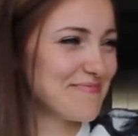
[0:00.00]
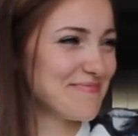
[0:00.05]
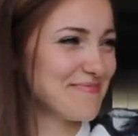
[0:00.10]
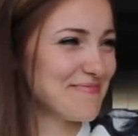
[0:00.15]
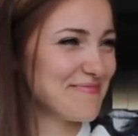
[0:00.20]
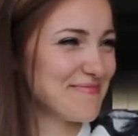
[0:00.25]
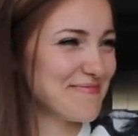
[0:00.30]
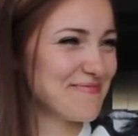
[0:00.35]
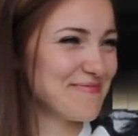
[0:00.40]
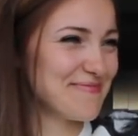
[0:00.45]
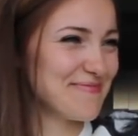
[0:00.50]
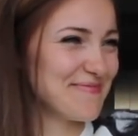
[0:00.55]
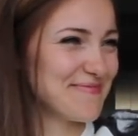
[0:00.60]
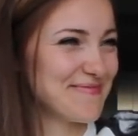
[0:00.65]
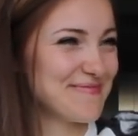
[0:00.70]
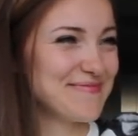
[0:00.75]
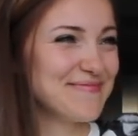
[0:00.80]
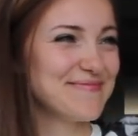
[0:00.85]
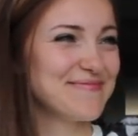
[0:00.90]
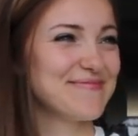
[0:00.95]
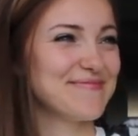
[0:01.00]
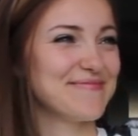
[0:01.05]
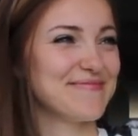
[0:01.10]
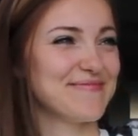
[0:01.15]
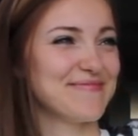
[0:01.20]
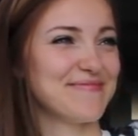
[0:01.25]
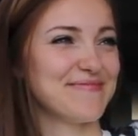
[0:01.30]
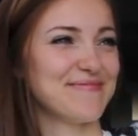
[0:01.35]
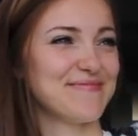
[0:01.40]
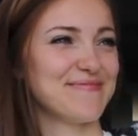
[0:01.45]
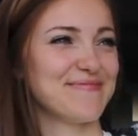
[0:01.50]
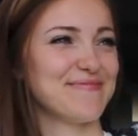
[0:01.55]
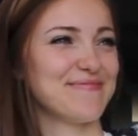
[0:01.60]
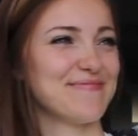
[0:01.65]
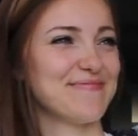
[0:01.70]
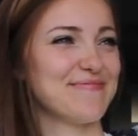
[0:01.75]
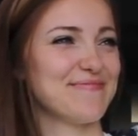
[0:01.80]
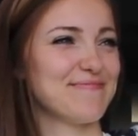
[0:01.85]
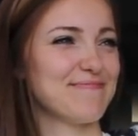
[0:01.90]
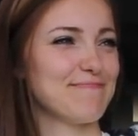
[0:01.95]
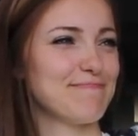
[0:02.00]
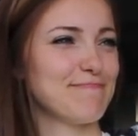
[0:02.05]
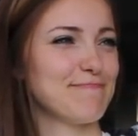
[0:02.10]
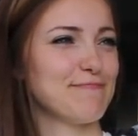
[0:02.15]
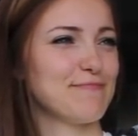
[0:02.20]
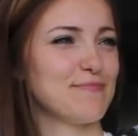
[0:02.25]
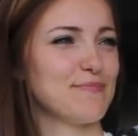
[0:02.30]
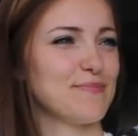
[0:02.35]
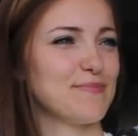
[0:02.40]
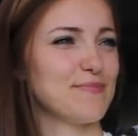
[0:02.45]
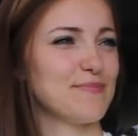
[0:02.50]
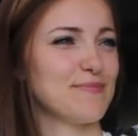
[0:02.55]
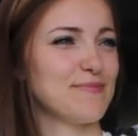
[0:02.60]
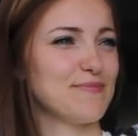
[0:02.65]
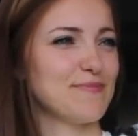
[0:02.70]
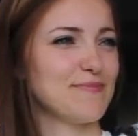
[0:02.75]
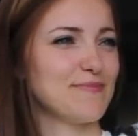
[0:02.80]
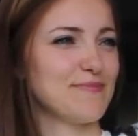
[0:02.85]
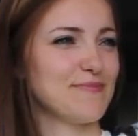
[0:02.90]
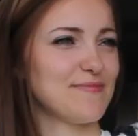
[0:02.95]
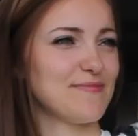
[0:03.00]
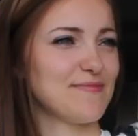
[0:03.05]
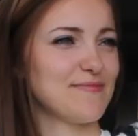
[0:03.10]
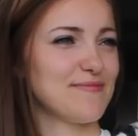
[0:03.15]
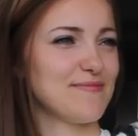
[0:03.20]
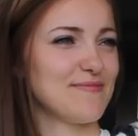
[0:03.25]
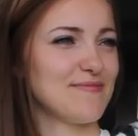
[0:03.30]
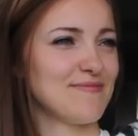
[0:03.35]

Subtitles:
This person isn't speaking.